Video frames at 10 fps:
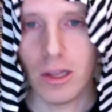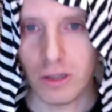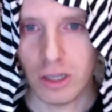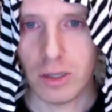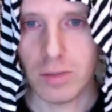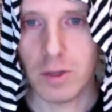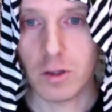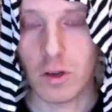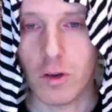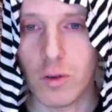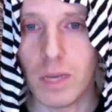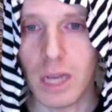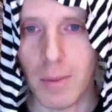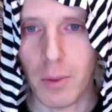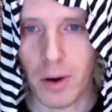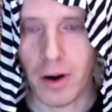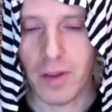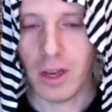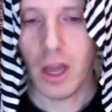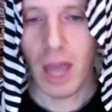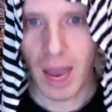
just so you become aware of it.